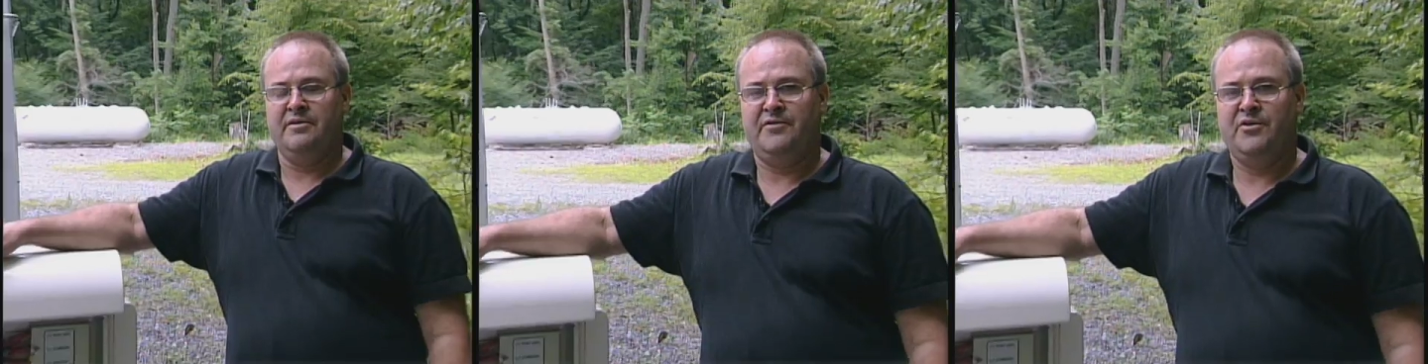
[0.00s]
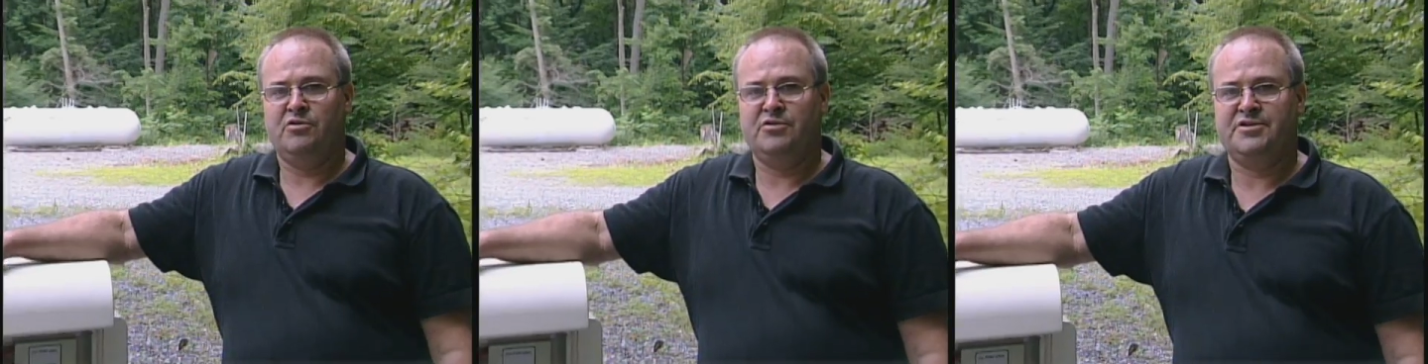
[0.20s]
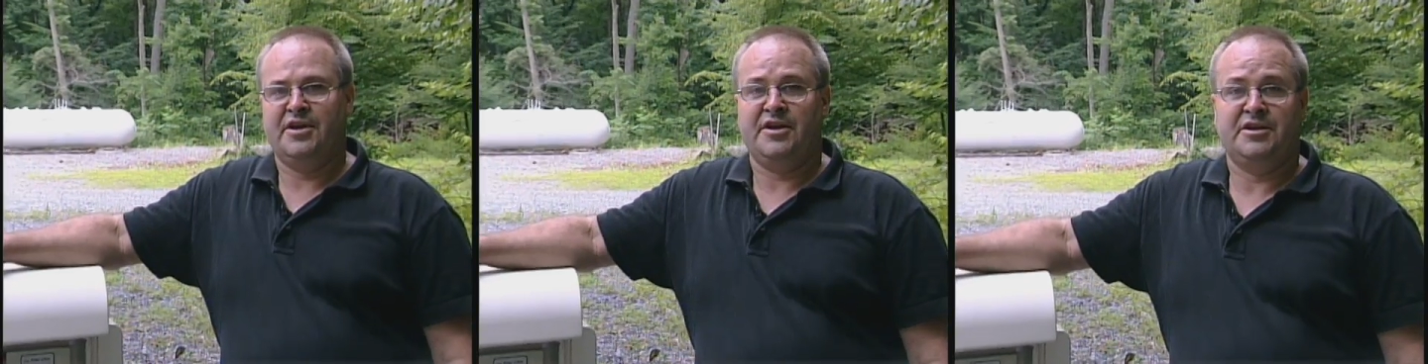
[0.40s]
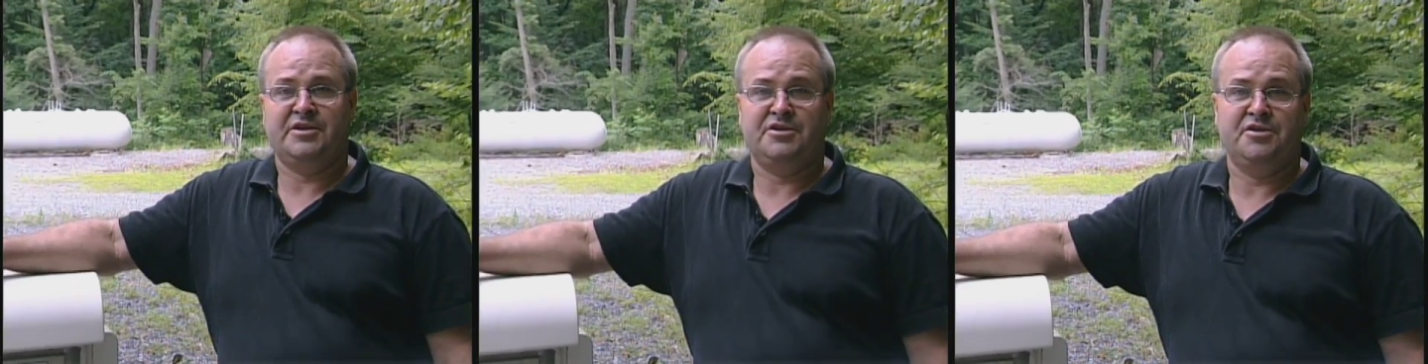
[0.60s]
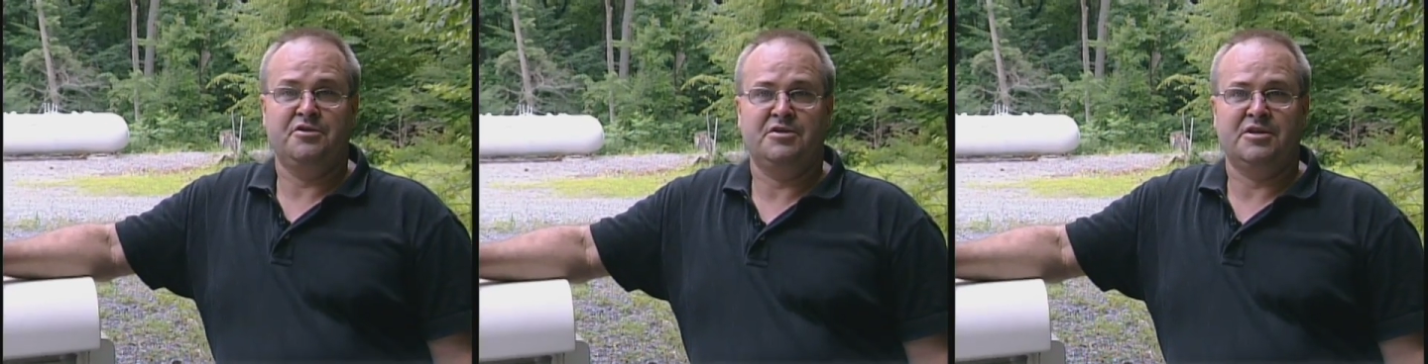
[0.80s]
fuel cell
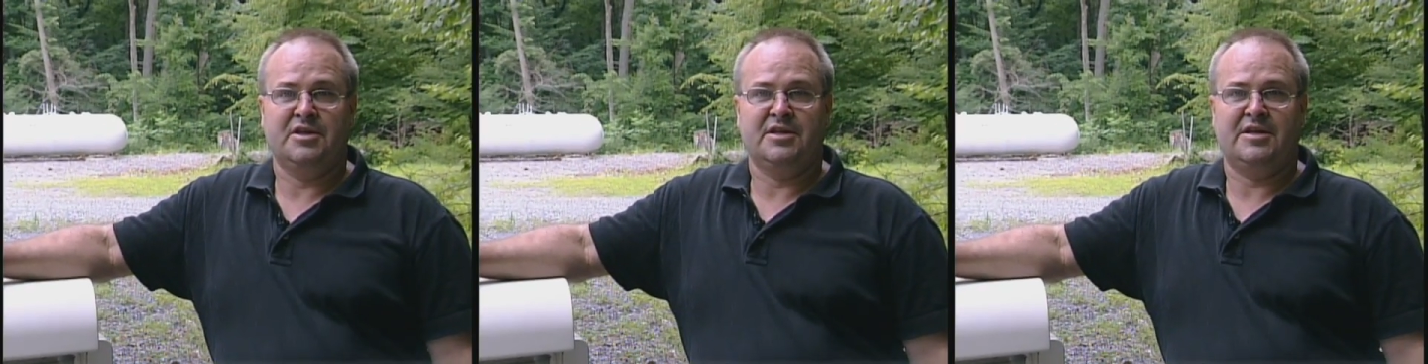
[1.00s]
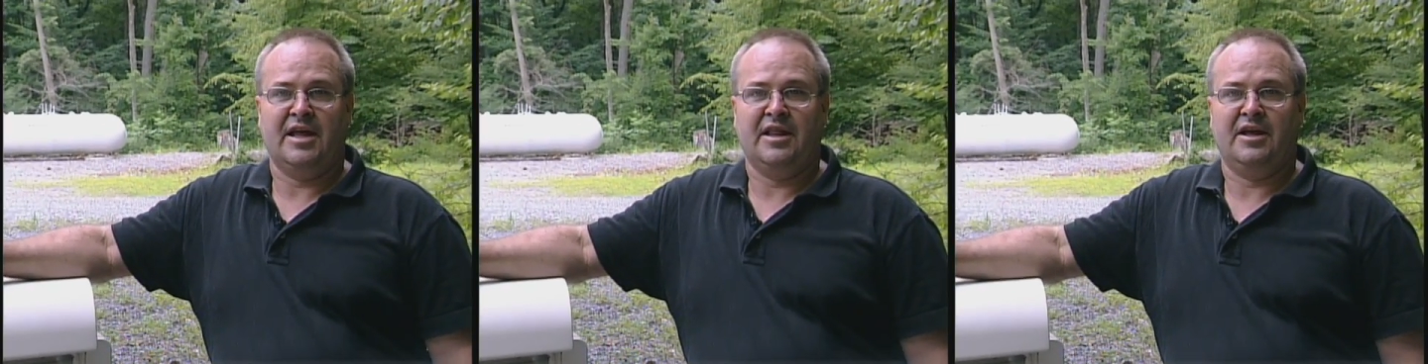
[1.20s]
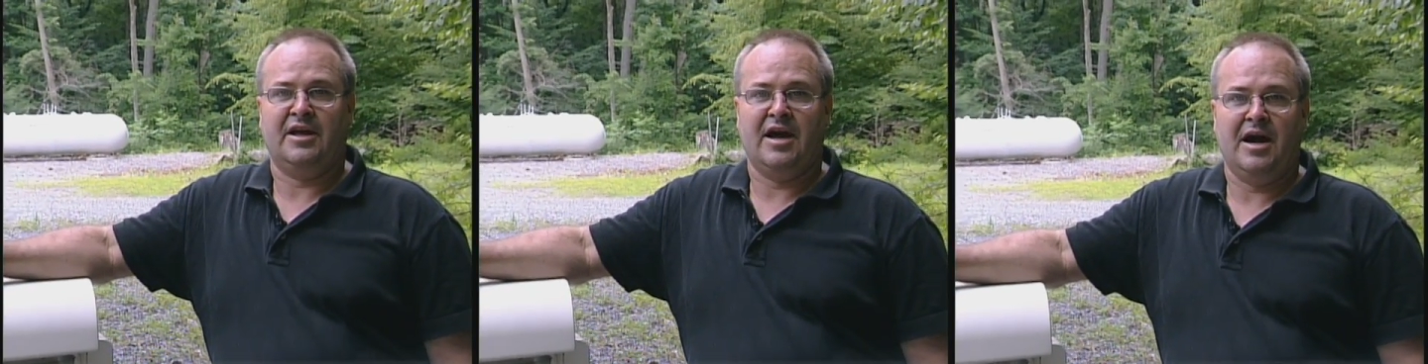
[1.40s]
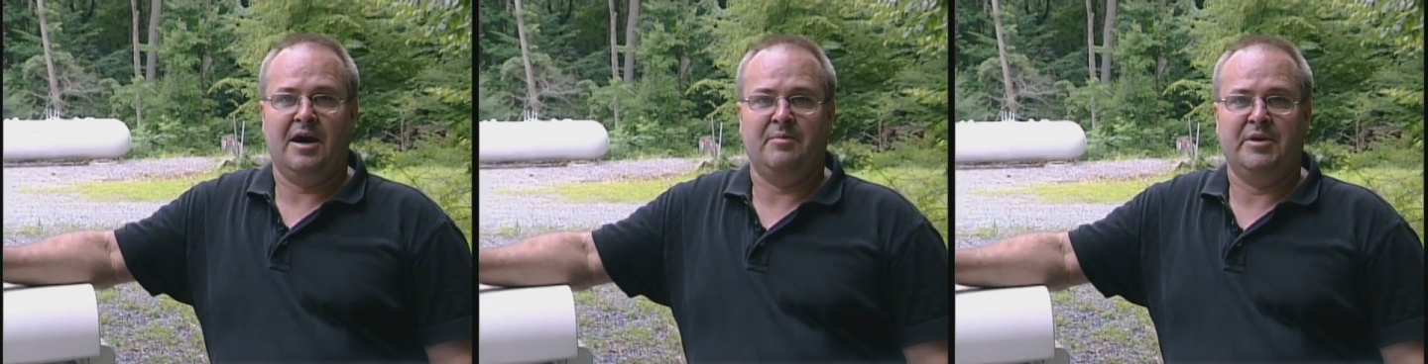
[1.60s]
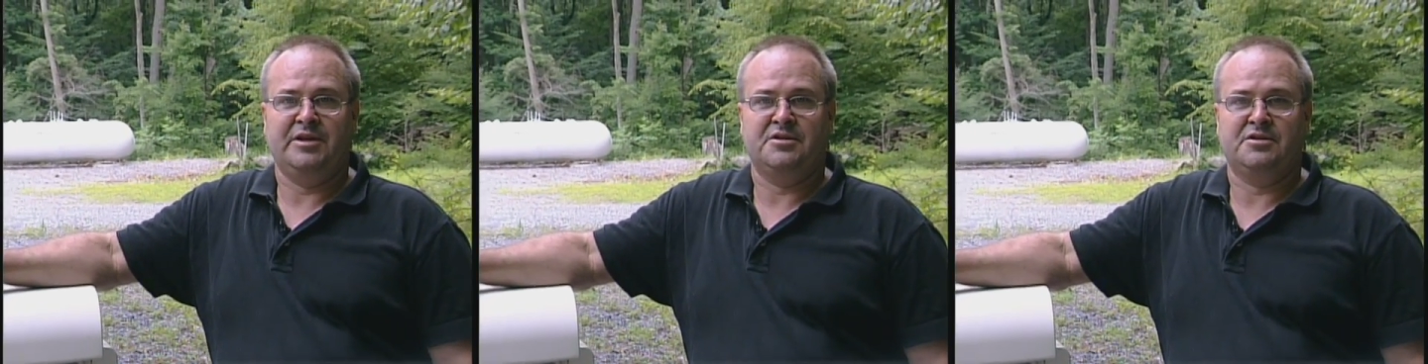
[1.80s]
that's used in the
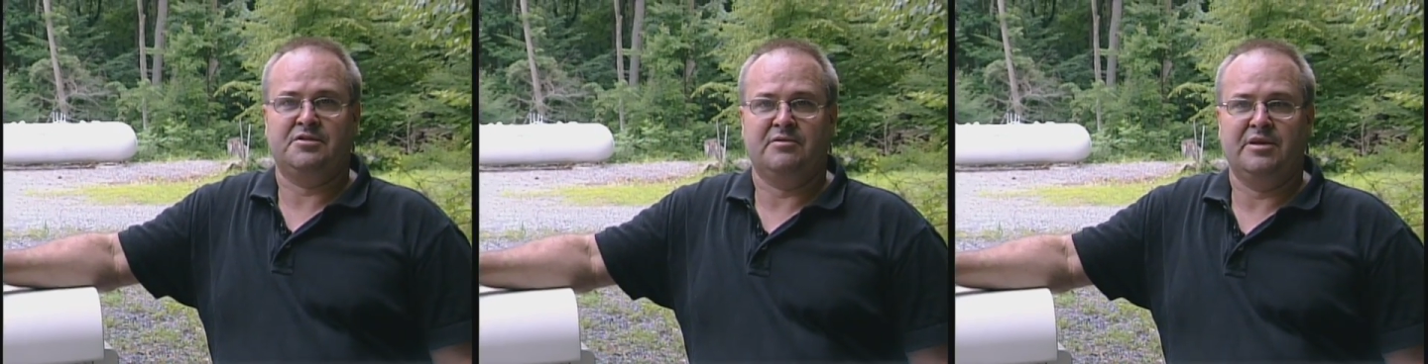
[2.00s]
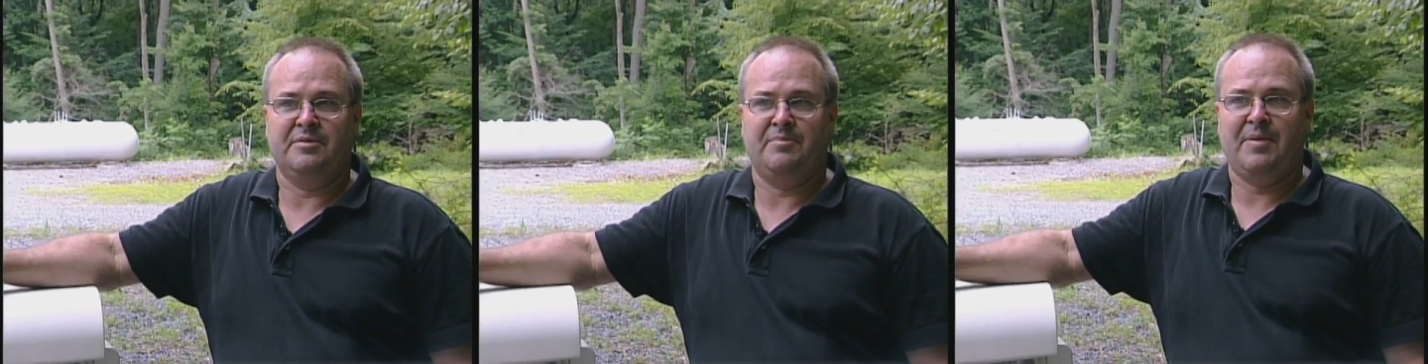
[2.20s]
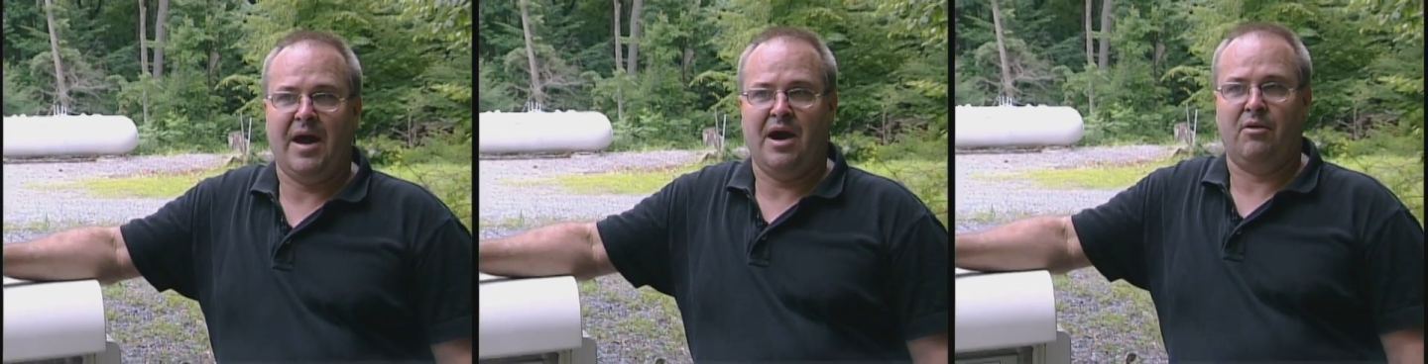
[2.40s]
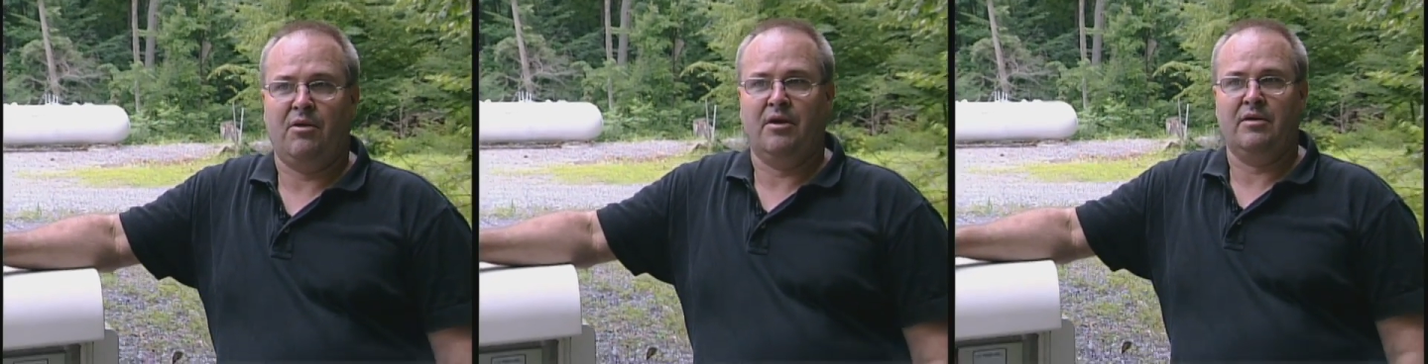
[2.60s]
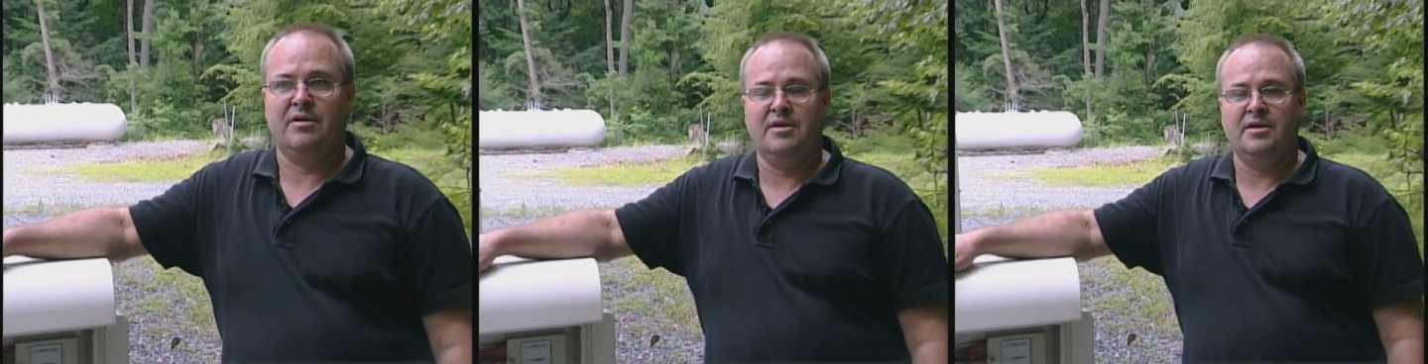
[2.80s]
telecom industry to
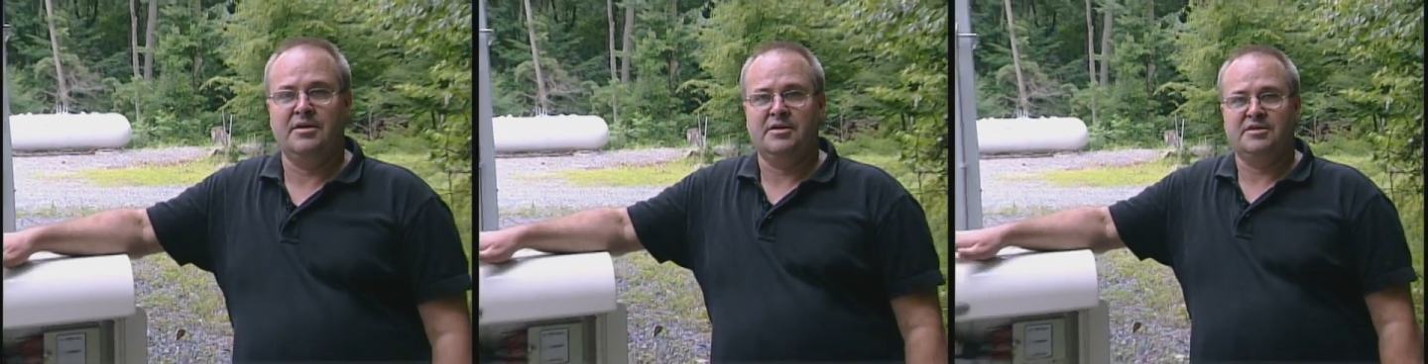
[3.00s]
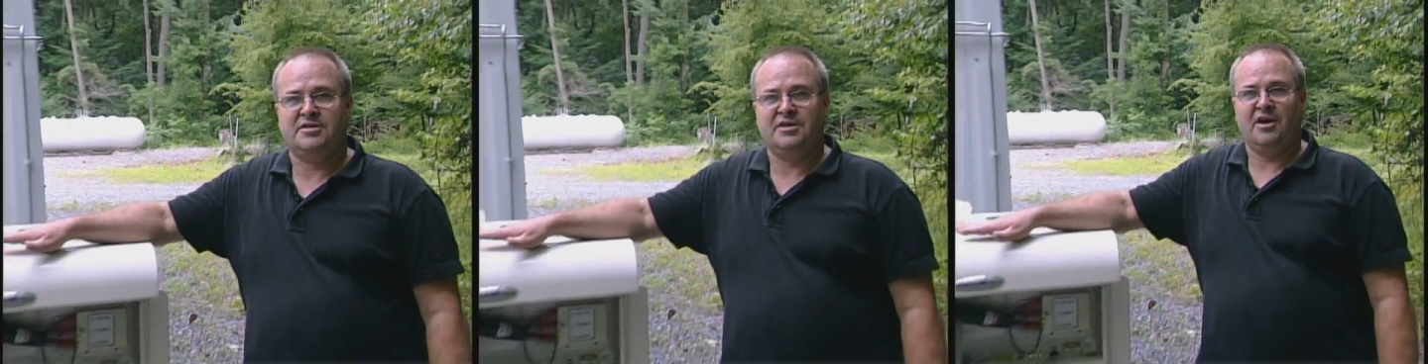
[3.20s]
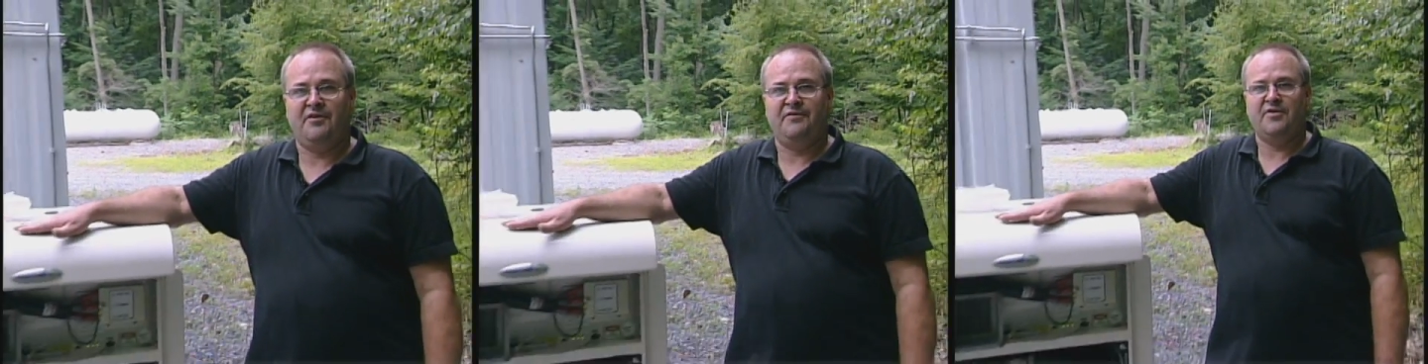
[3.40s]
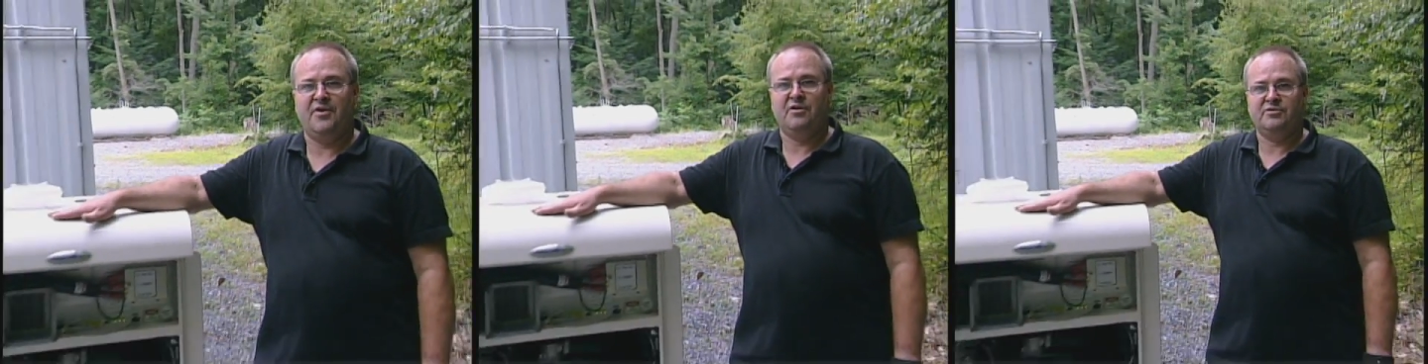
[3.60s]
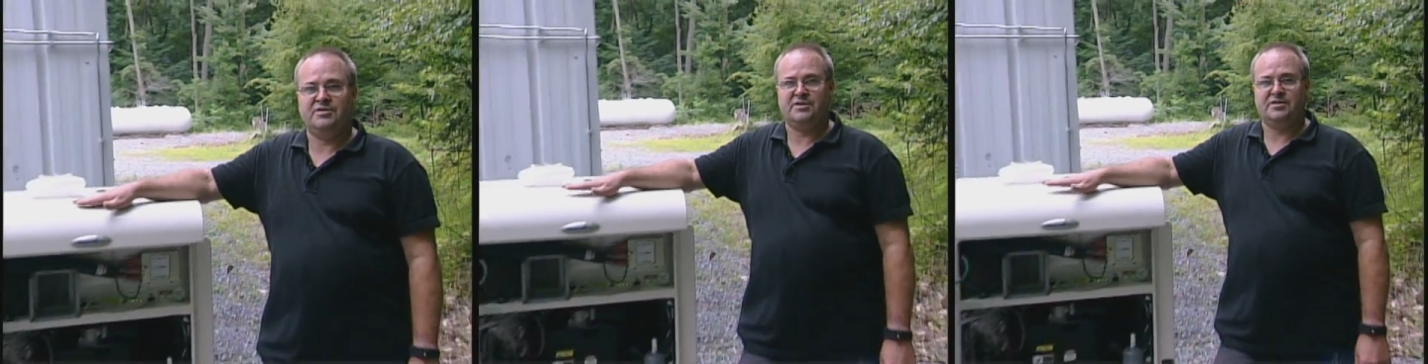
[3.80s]
power cell phone